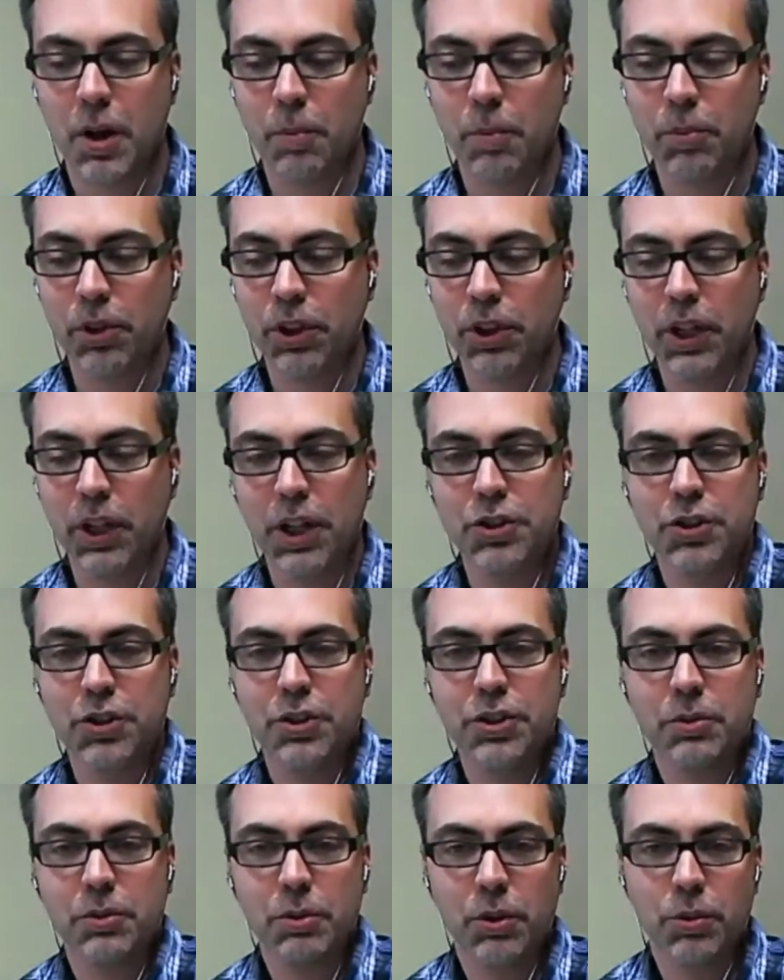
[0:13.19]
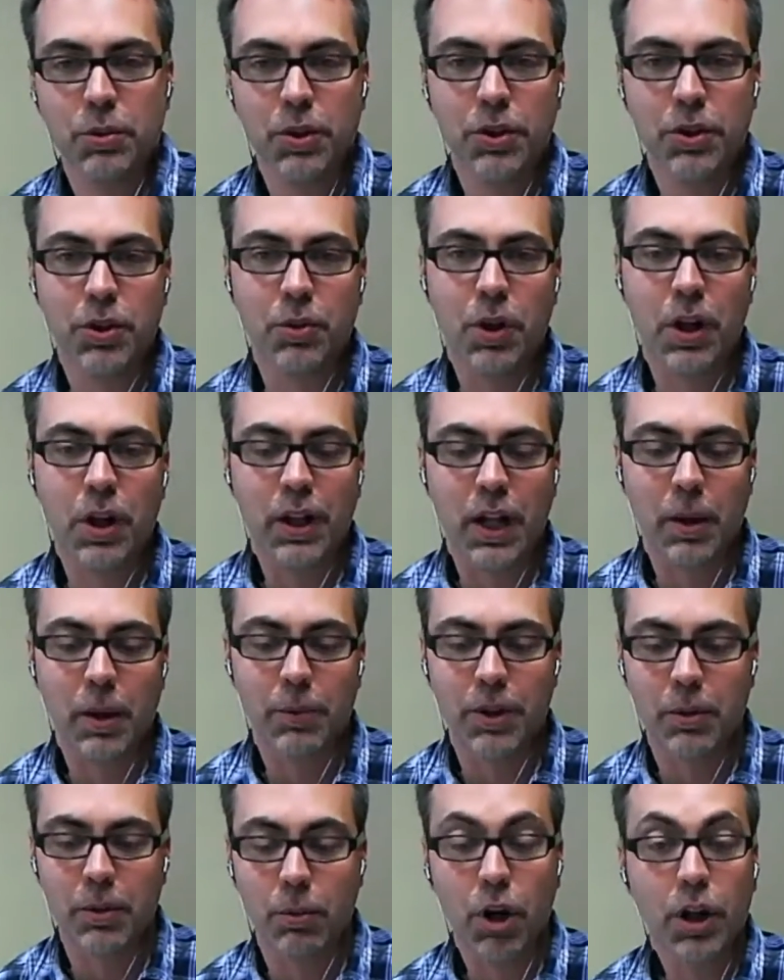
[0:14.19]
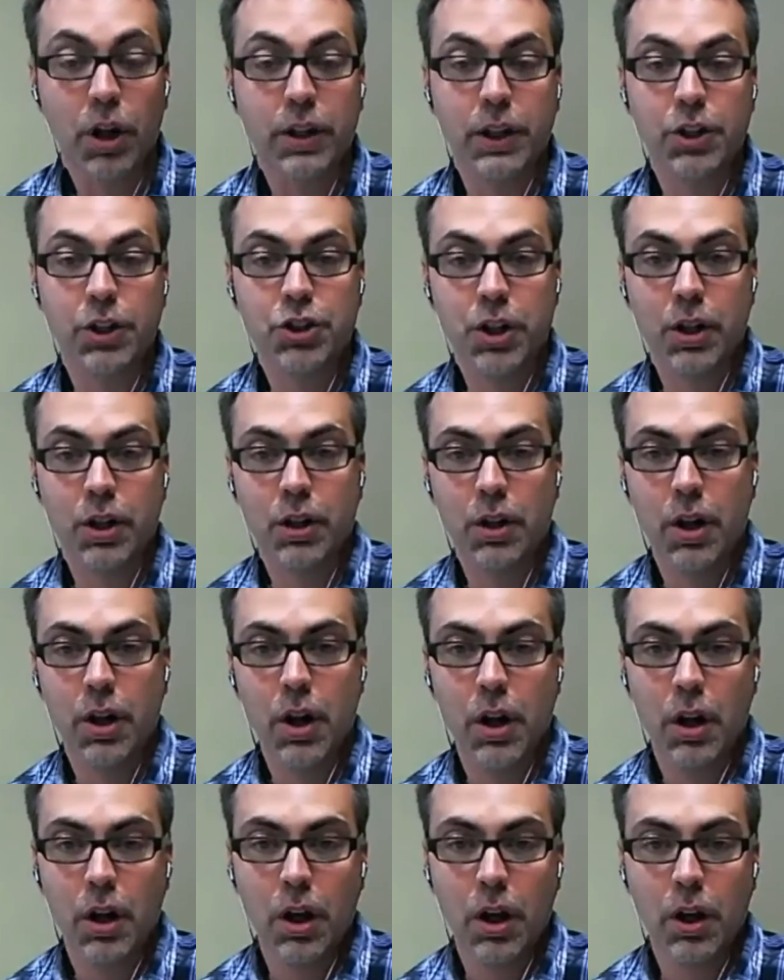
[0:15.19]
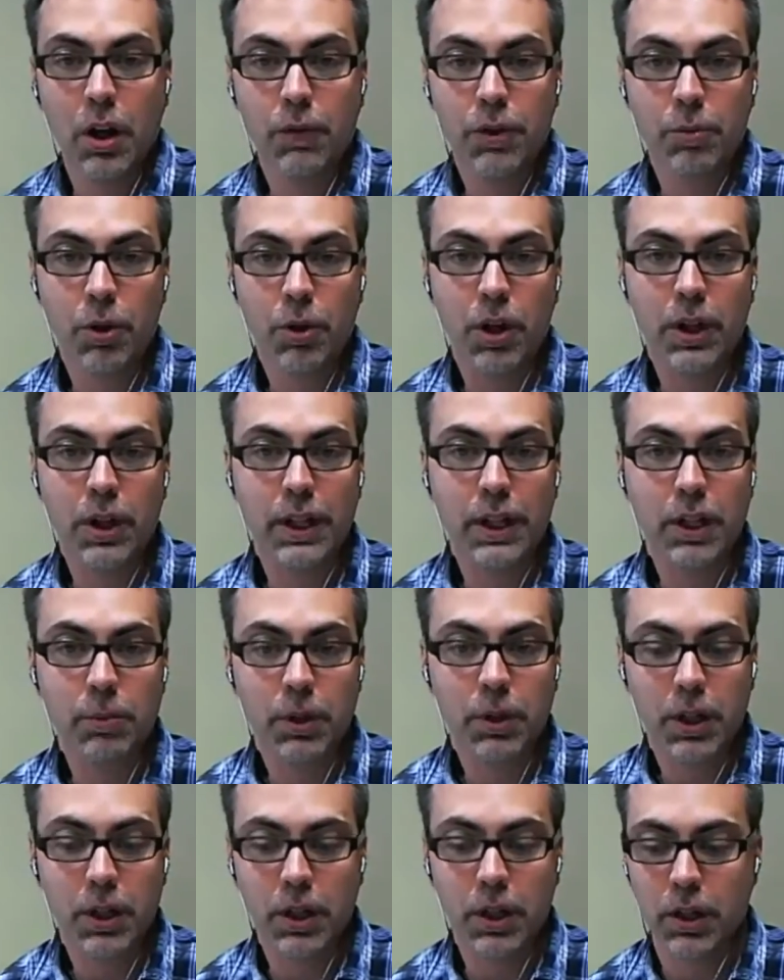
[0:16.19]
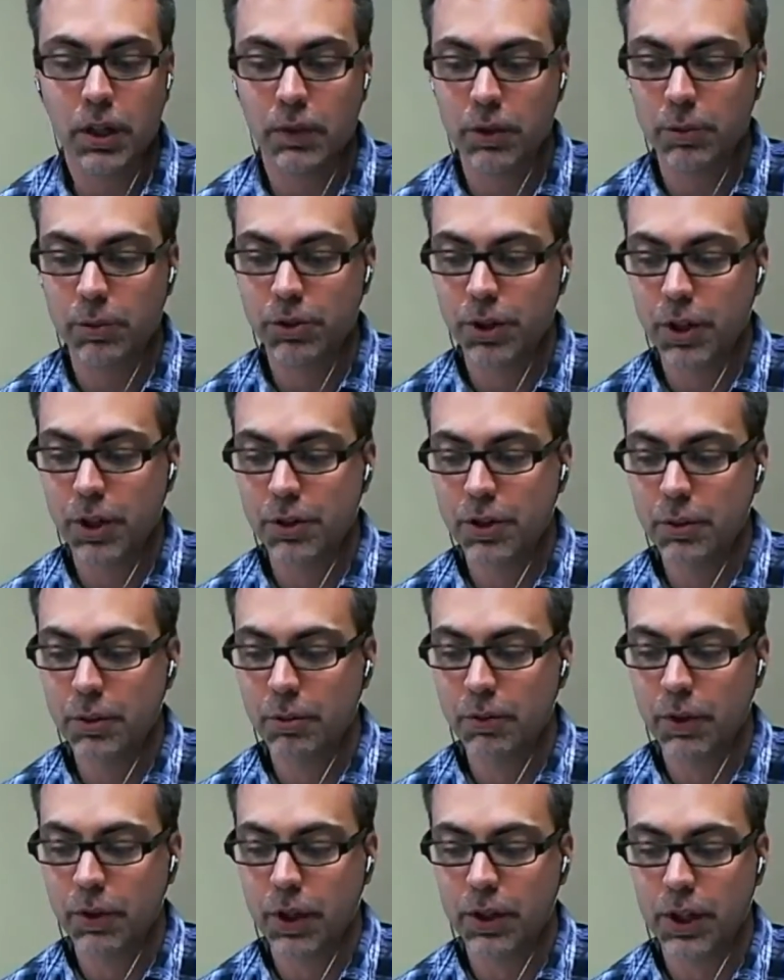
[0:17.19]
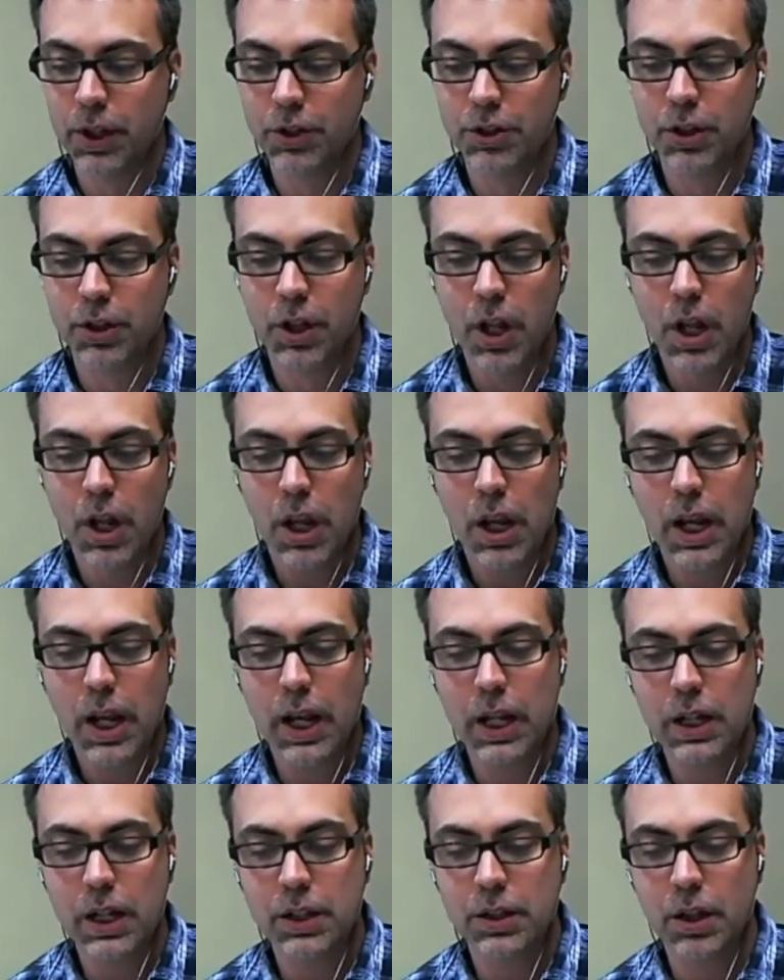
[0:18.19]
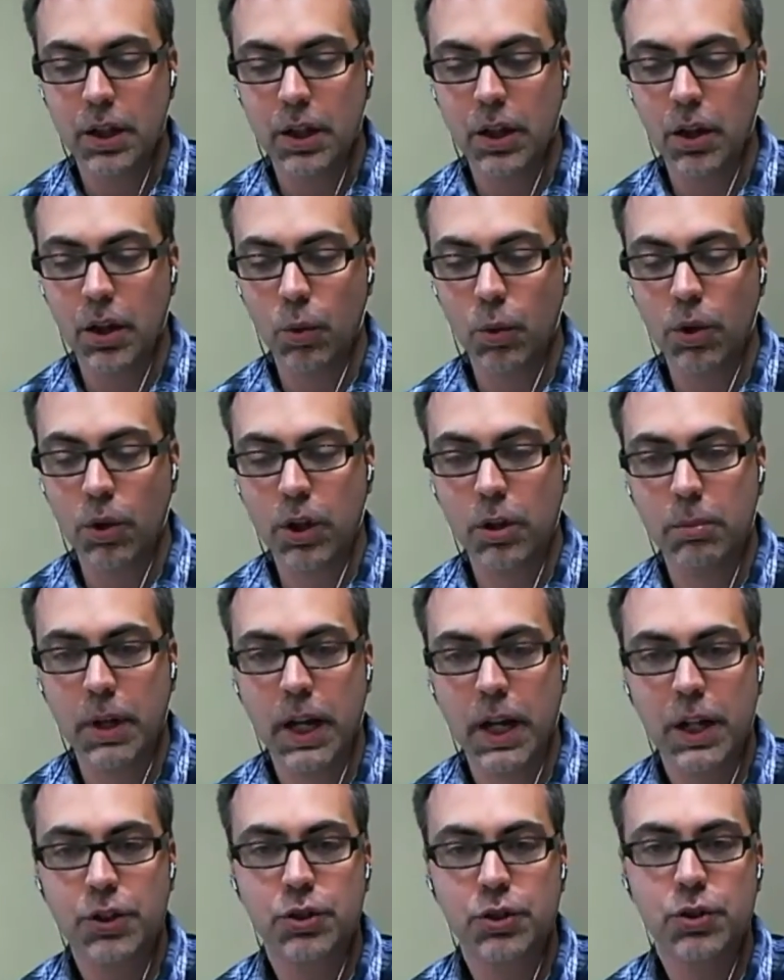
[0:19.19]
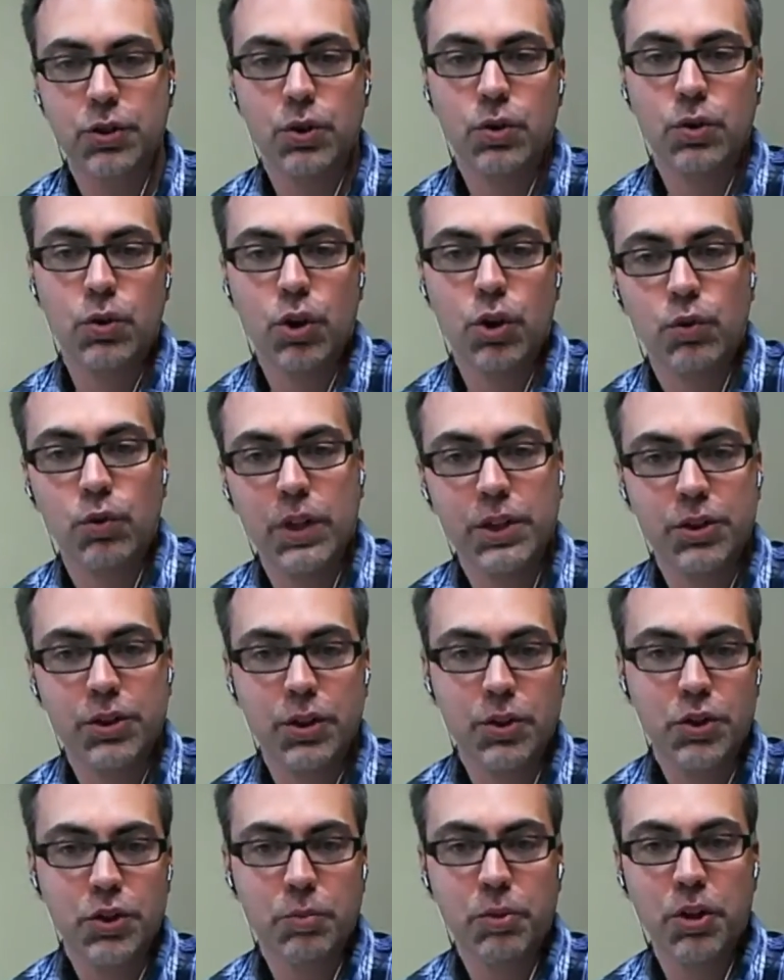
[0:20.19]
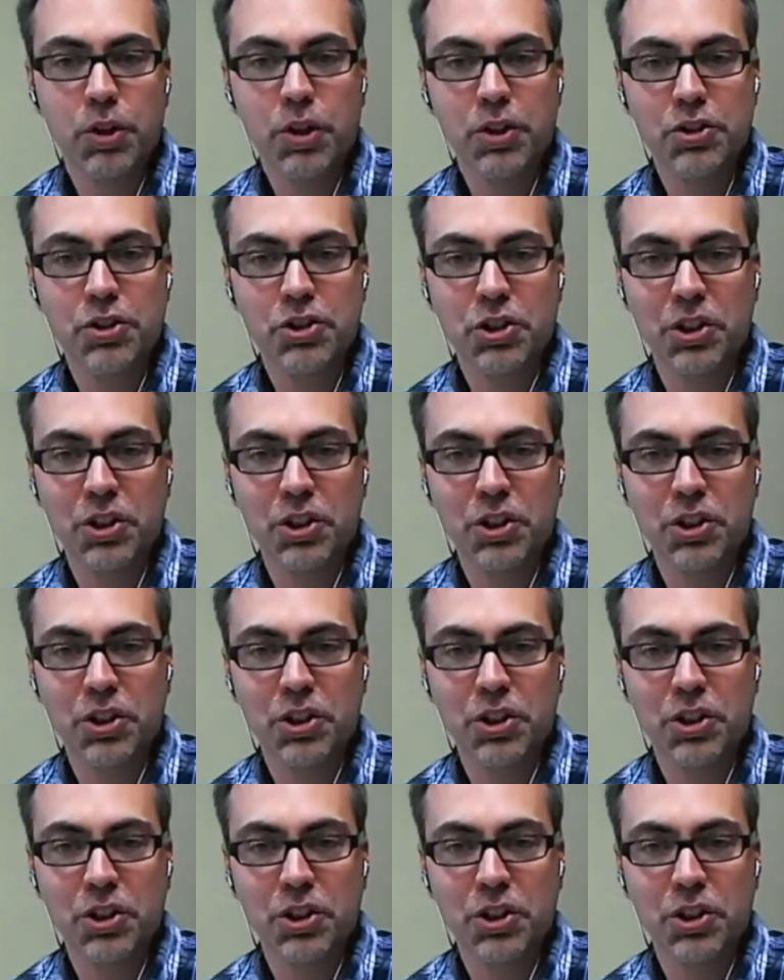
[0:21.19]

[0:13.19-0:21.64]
Pleasure to be with you all. I'm the marketing chair for the marketing committee of the Massage Therapy Foundation, and welcome back to Research Perch.